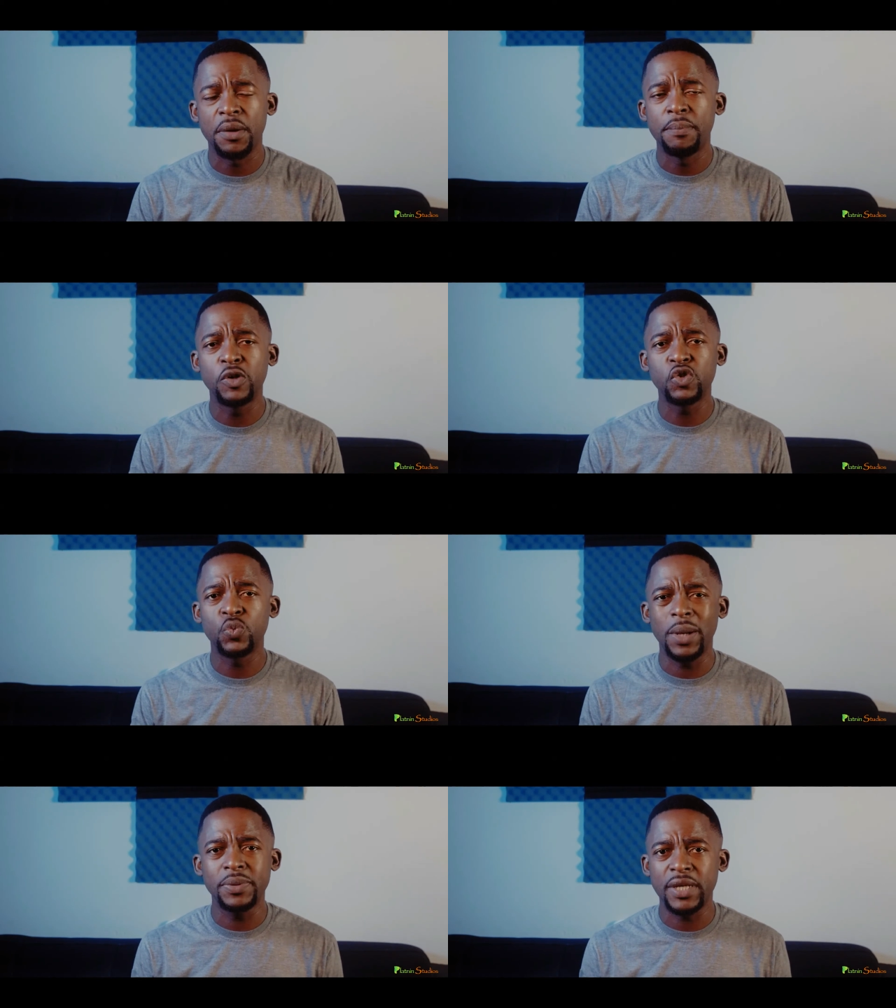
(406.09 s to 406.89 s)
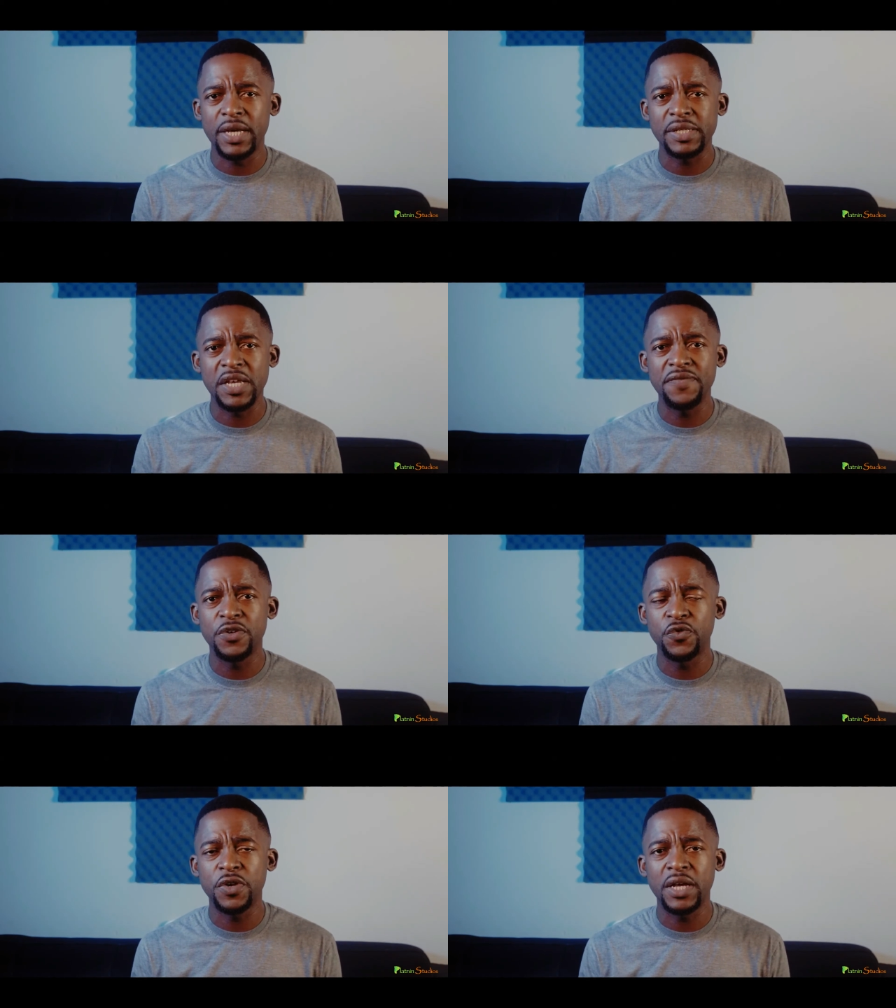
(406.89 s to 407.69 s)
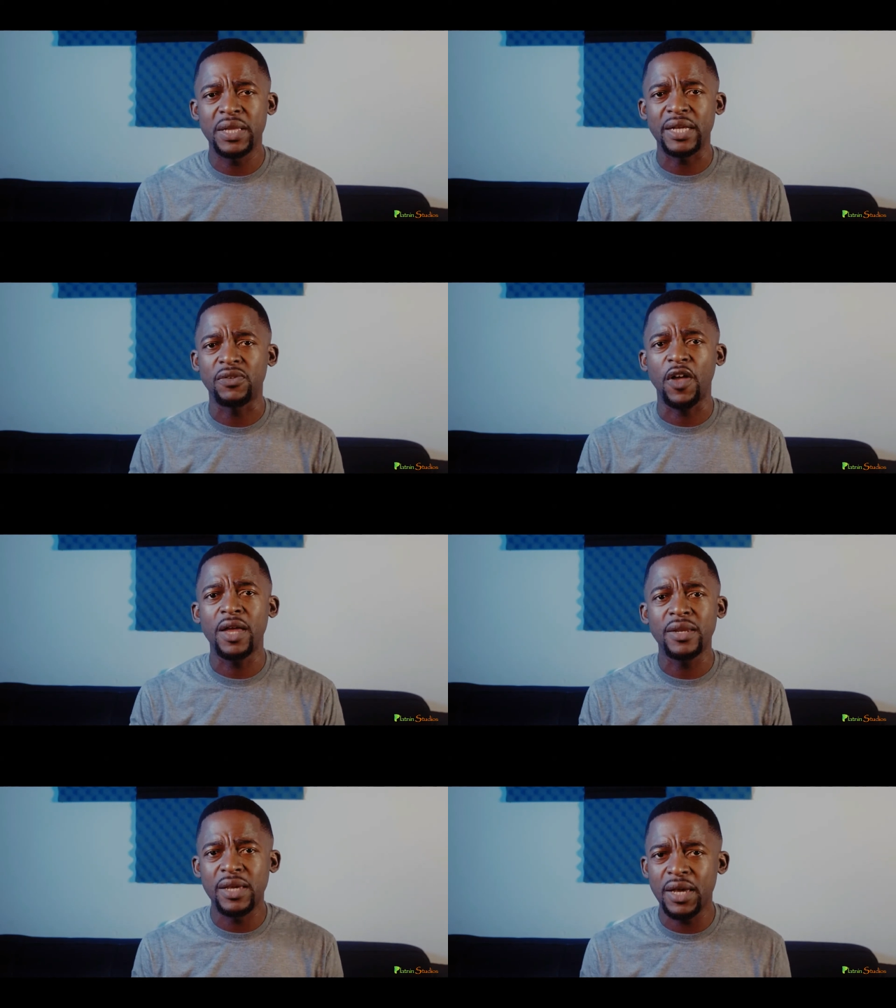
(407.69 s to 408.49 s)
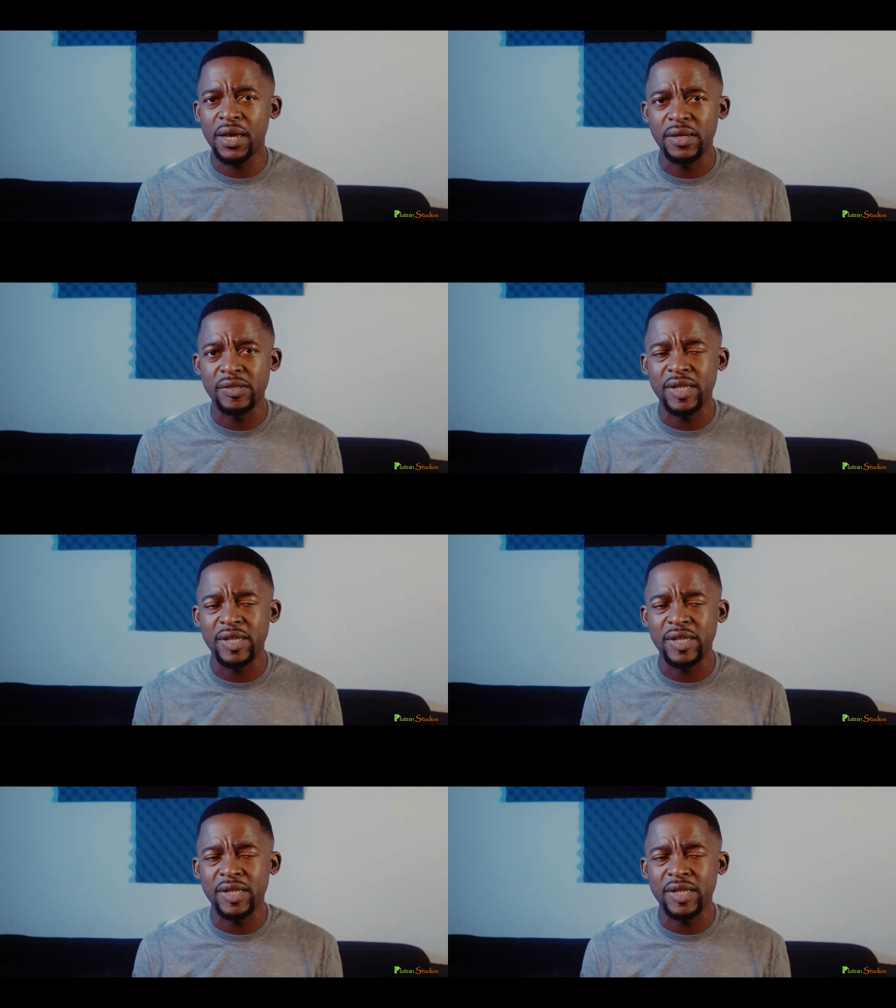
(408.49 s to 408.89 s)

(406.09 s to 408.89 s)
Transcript: Most websites, even if you get 10 gigs,